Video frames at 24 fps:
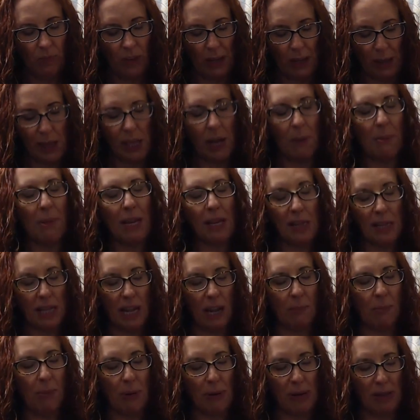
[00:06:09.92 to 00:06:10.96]
some
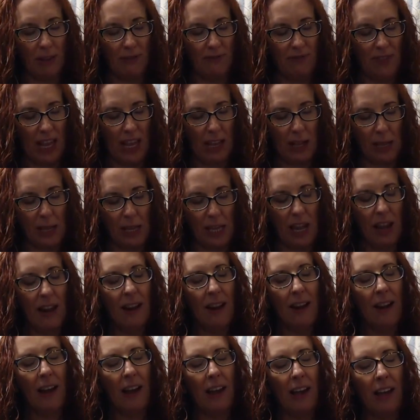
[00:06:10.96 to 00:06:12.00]
examples of this.
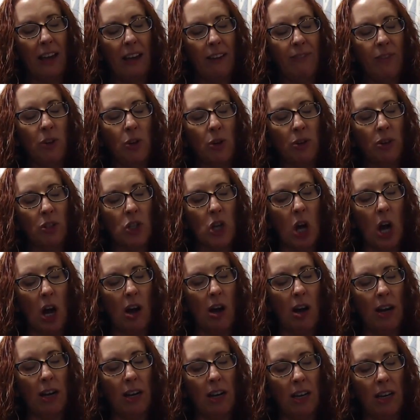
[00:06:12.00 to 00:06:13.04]
If your
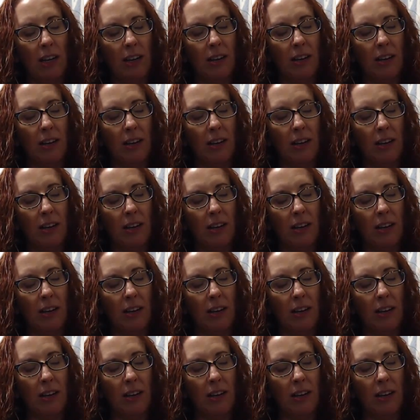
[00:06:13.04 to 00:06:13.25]
dog,